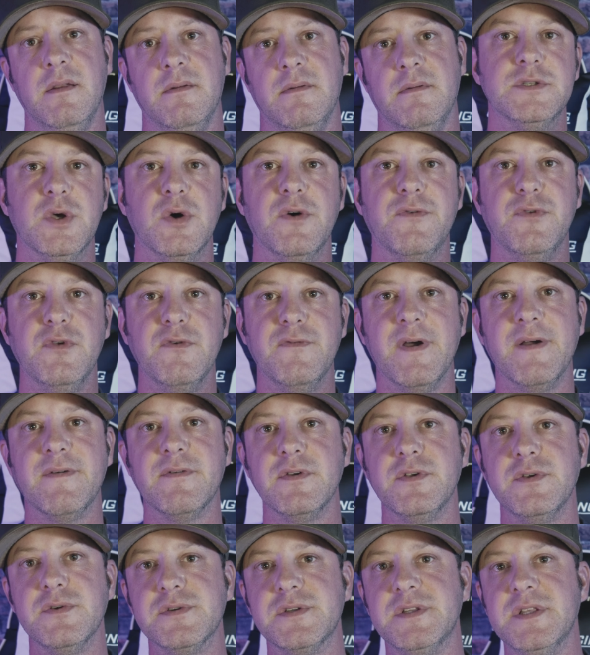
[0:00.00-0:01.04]
So if you've ever
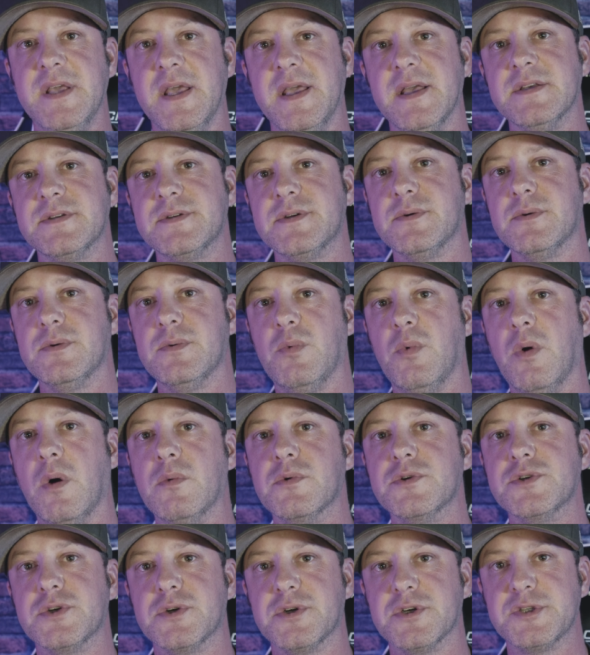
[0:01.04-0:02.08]
used Dehancer, what
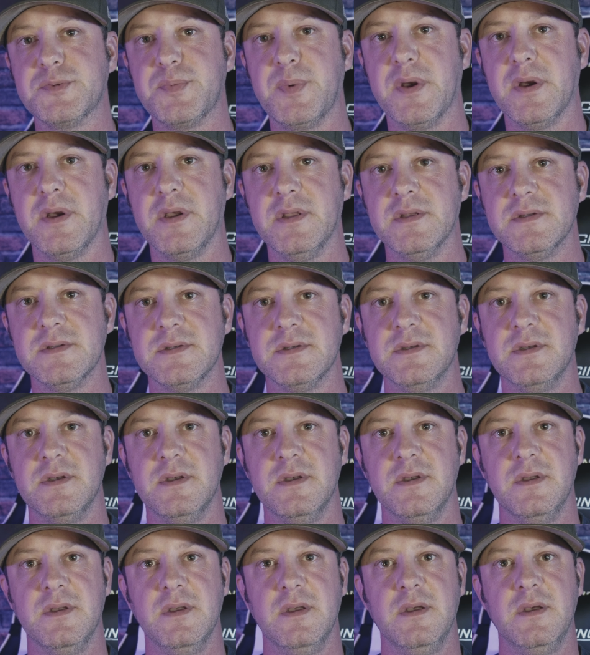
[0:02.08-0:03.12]
was your experience?
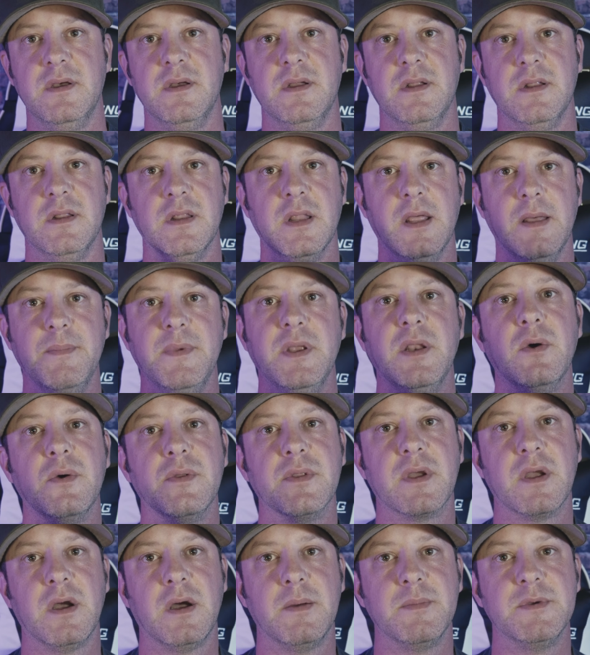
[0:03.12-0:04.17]
Let me know in
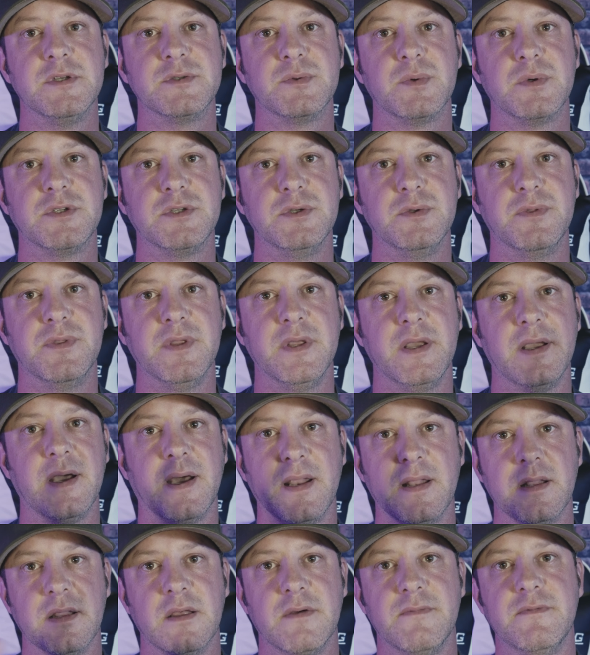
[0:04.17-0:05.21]
the comments what you think.
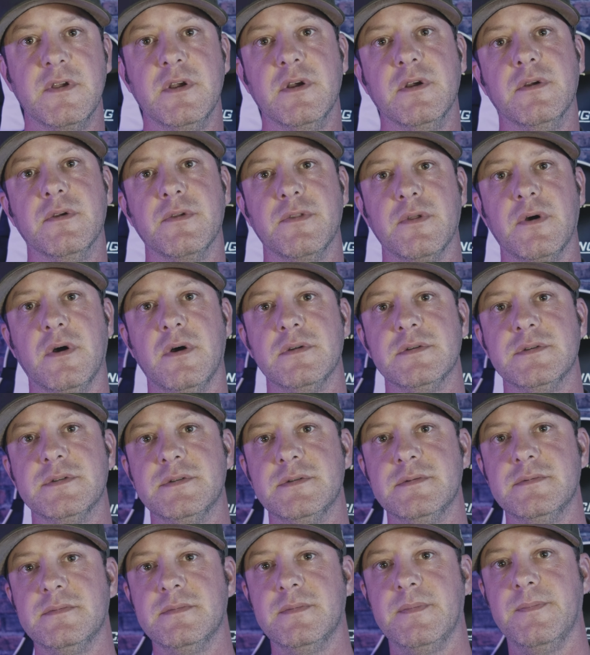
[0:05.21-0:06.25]
I'd love to hear your
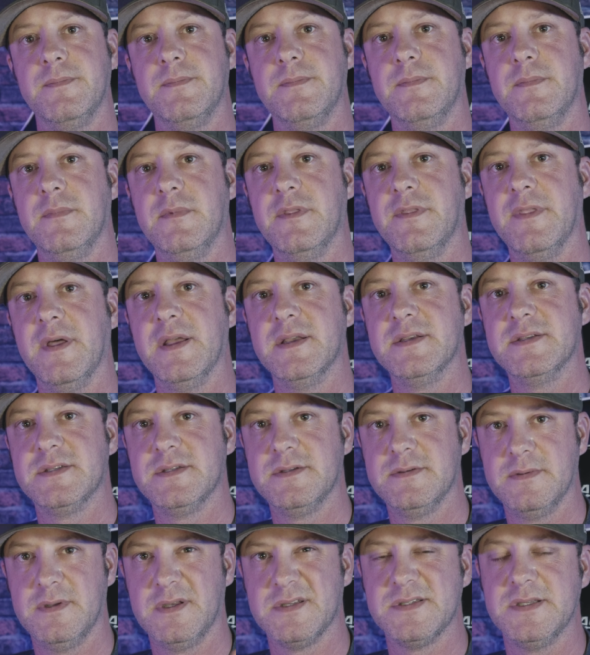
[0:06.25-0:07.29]
thoughts.
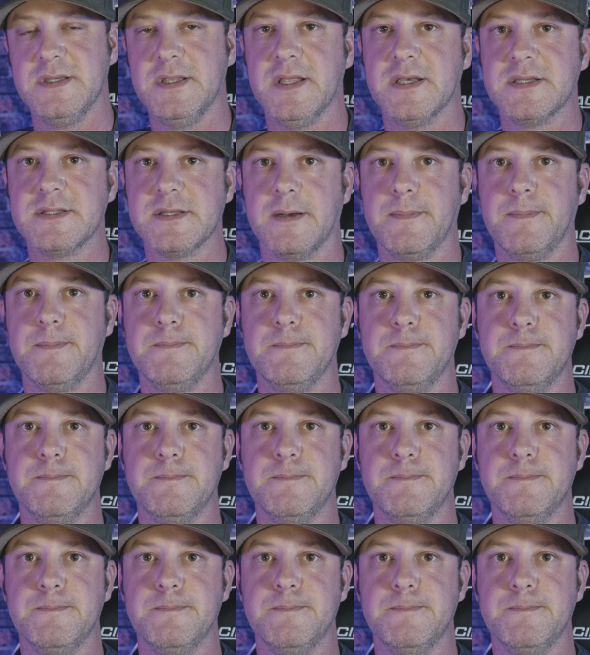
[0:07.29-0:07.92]
Thanks. I'll see you next time.